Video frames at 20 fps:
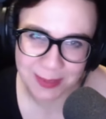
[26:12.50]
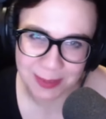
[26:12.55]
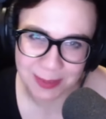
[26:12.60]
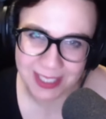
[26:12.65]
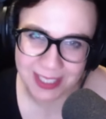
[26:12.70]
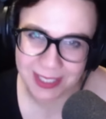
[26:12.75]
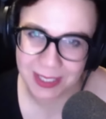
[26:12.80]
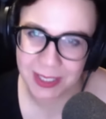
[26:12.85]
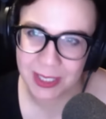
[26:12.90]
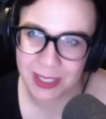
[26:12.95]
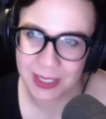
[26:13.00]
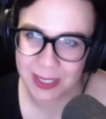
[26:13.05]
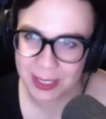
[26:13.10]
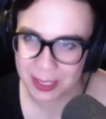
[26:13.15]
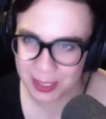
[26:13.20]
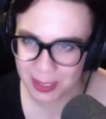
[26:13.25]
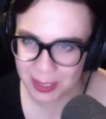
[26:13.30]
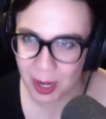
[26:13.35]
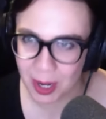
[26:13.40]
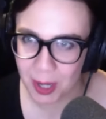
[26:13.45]
And in some
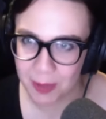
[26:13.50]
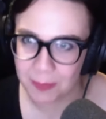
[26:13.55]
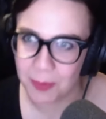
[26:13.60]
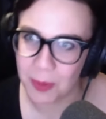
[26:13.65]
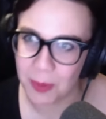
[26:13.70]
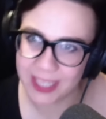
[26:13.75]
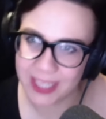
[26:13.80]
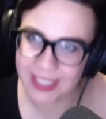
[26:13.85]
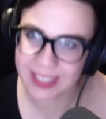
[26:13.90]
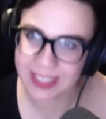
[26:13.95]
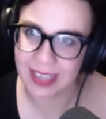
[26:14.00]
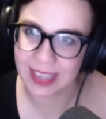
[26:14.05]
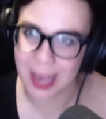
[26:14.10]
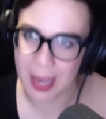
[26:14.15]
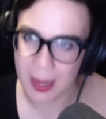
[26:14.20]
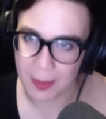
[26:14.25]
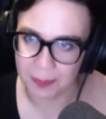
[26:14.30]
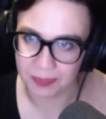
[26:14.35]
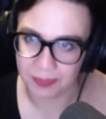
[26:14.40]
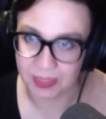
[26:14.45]
cases, most
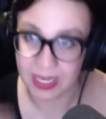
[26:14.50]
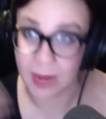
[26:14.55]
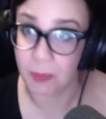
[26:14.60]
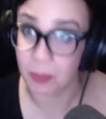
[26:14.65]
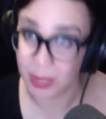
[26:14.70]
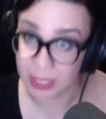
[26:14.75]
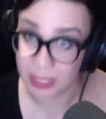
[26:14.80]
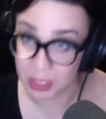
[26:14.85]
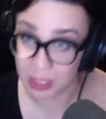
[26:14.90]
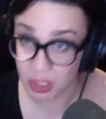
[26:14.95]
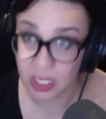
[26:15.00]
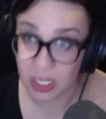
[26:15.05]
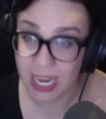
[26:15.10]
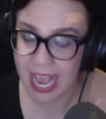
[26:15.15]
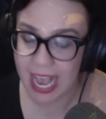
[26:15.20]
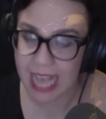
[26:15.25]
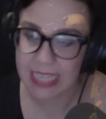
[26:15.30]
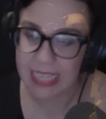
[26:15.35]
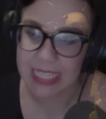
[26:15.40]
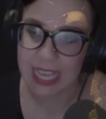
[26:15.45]
notably with P J
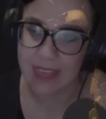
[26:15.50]
Heywood's